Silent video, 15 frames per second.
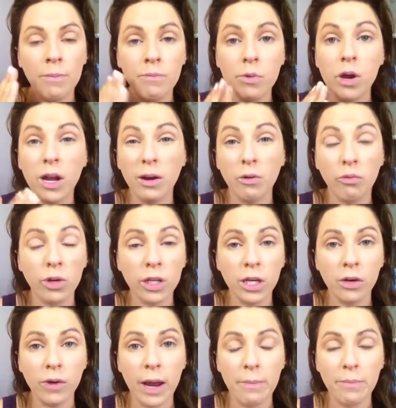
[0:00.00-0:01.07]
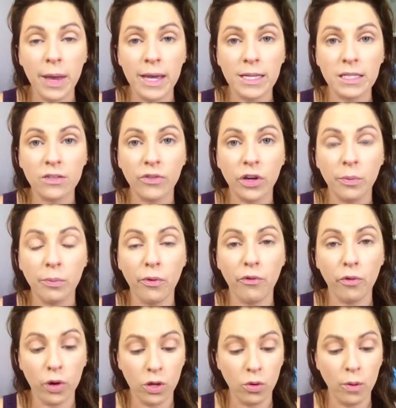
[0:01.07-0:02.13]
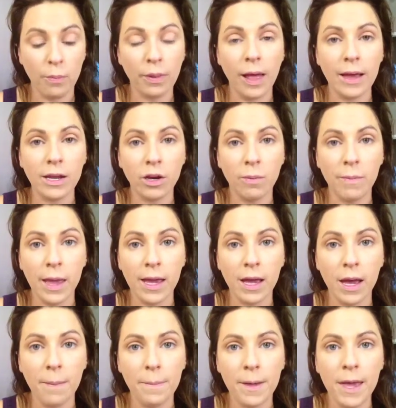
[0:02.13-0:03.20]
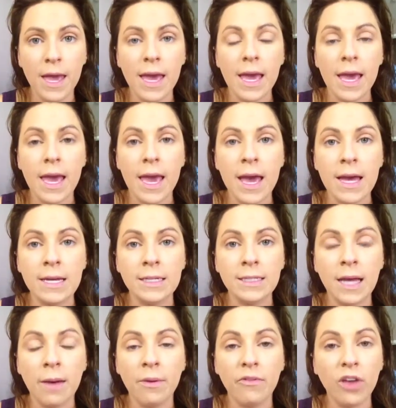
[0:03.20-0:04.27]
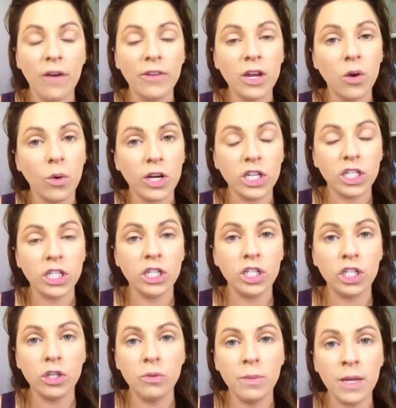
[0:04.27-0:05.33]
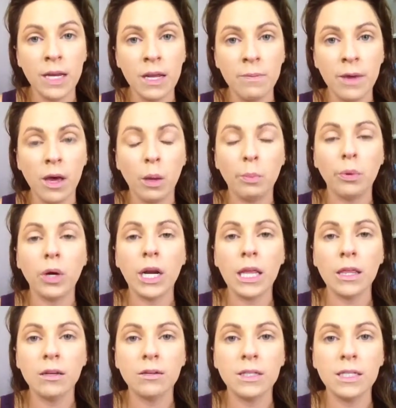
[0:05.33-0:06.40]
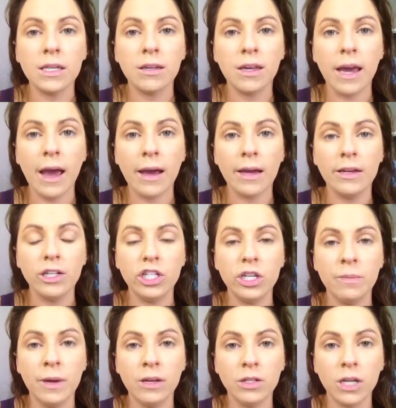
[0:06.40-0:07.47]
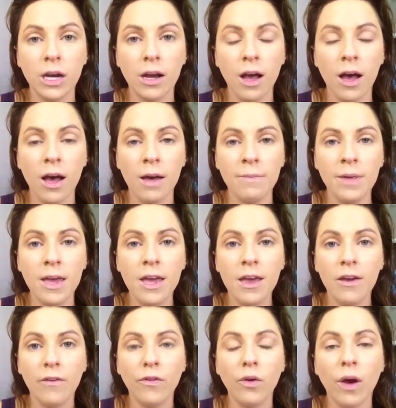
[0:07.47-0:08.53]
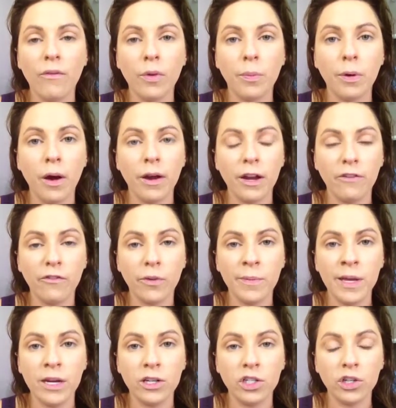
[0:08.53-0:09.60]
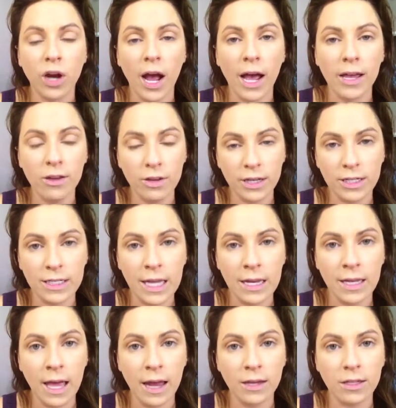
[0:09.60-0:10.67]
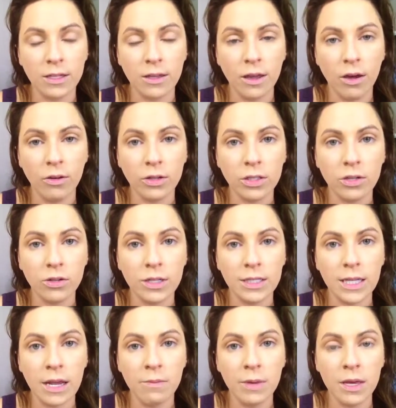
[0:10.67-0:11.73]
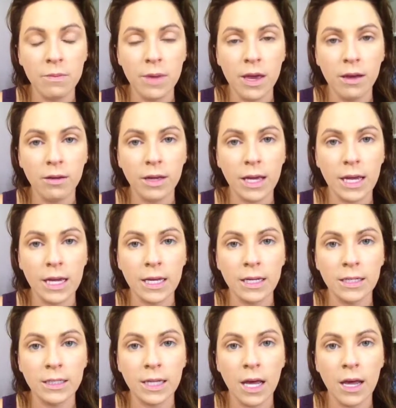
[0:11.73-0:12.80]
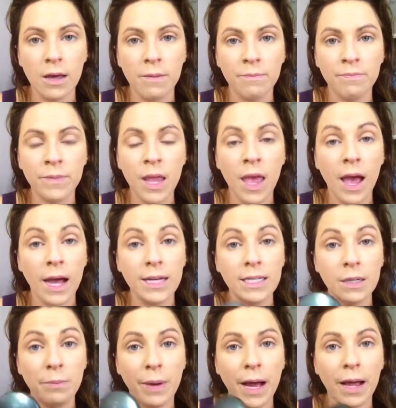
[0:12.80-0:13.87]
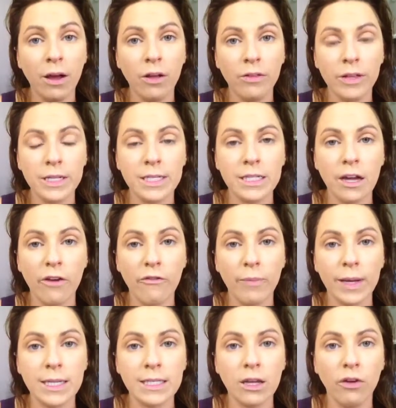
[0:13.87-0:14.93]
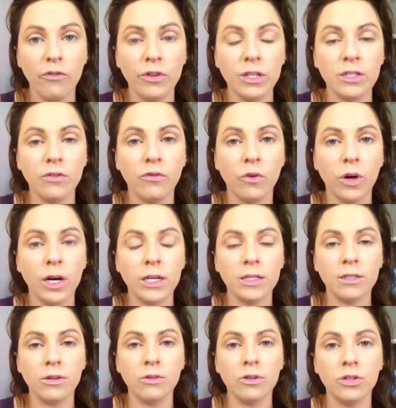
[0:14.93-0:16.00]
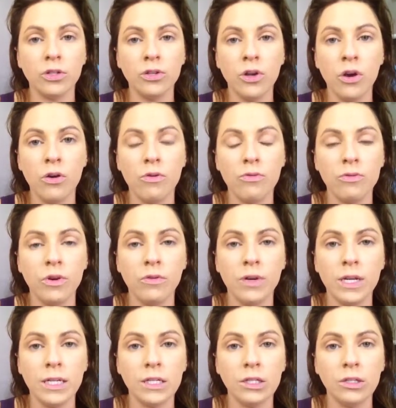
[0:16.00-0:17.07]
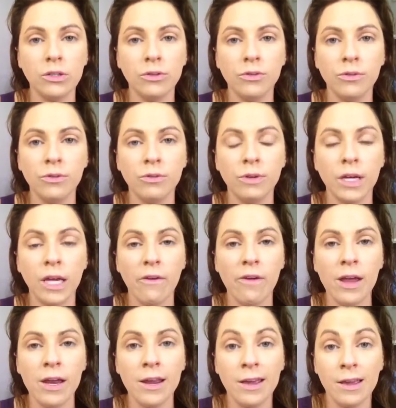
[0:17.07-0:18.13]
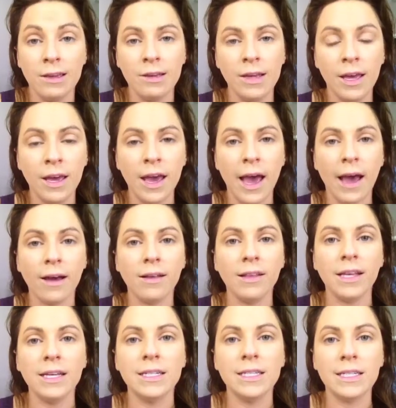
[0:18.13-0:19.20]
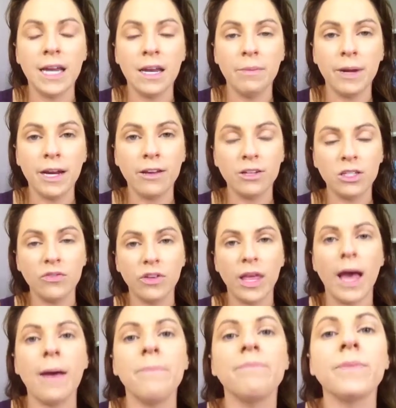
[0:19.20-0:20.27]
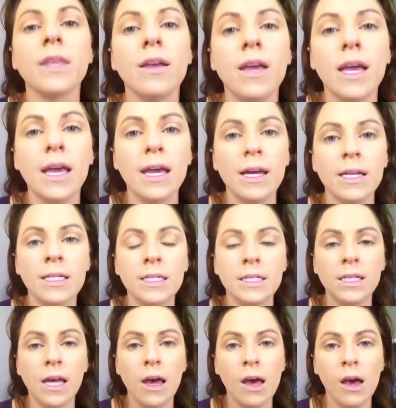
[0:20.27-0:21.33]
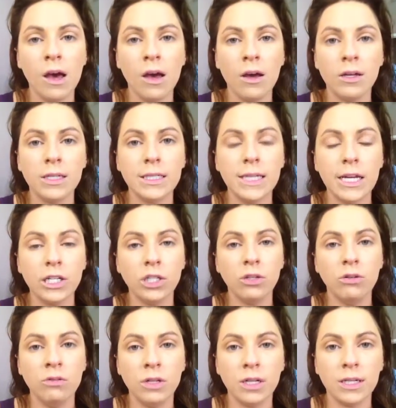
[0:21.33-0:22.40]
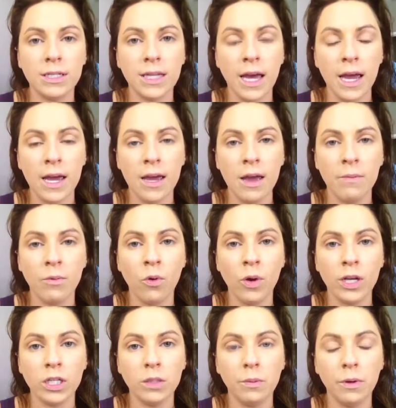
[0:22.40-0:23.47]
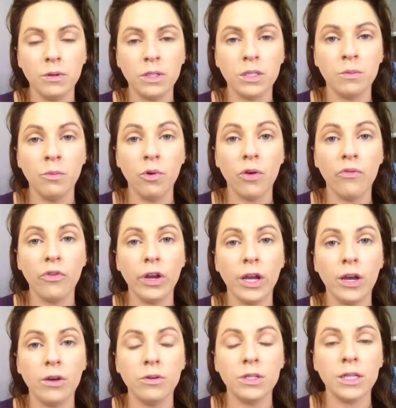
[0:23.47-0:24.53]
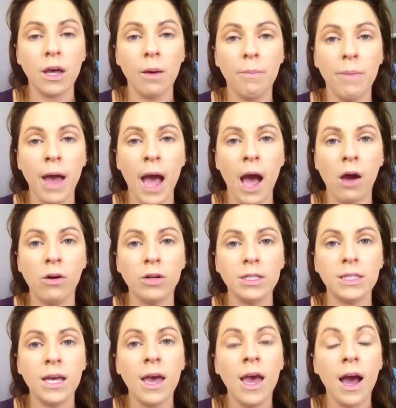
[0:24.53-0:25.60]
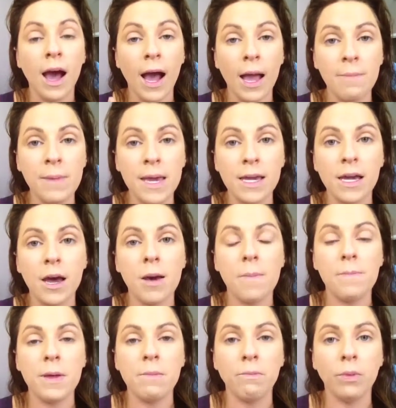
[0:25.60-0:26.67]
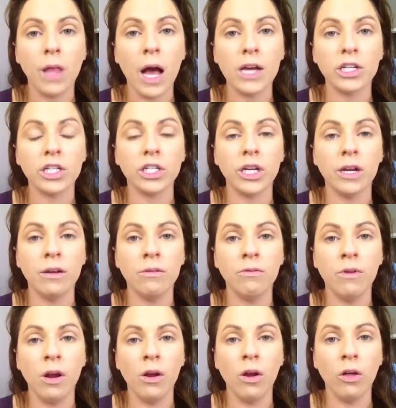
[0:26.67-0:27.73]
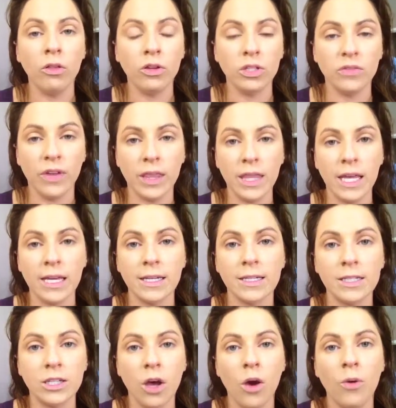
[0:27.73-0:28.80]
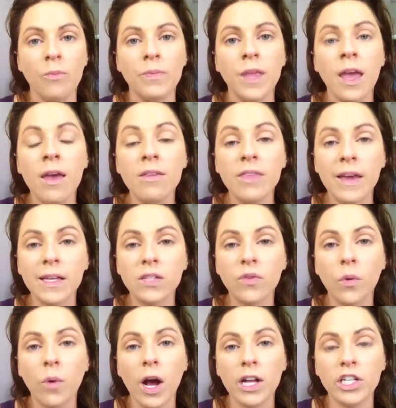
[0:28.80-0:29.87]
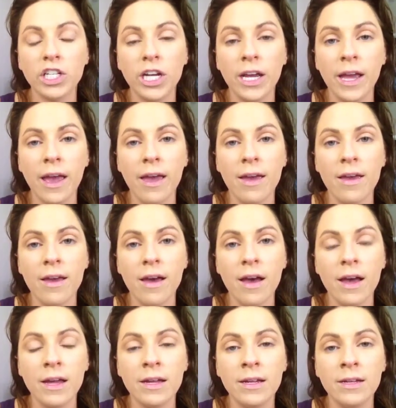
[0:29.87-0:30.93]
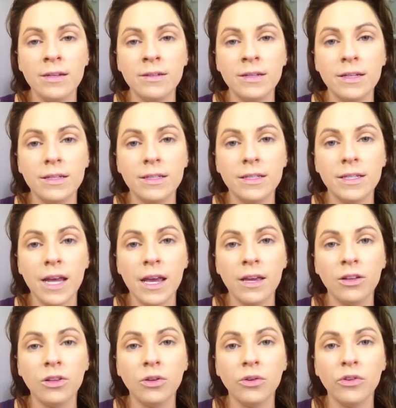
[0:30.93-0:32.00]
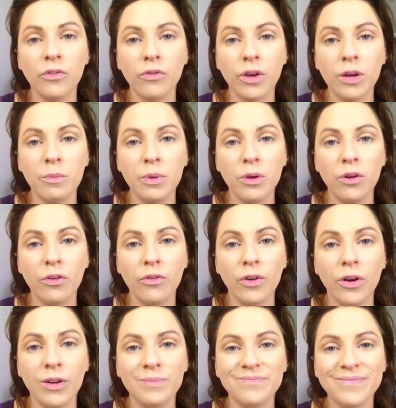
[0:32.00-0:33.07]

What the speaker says: get a really great base for before you apply your makeup. And if you have any questions, shoot me an email, prettylittleceliac@gmail.com. If you have a product for me to try, you can send that to also the same email. And I did buy all this stuff myself at Sephora, so there's no need to any accolades to anybody else for that. And stay tuned, because I am going to post some more videos about eye makeup and blush and all those fun things. So thanks for watching, and stay gluten-free beautiful.